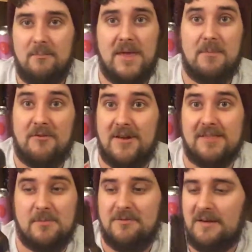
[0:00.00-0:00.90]
me, my
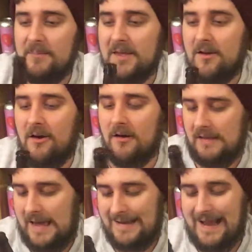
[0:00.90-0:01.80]
friends, my family
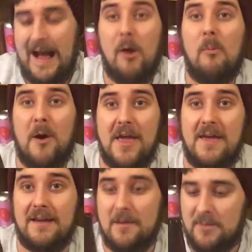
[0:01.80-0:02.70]
call uh,
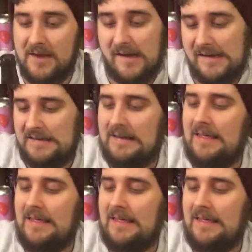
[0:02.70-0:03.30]
cowboying a beer.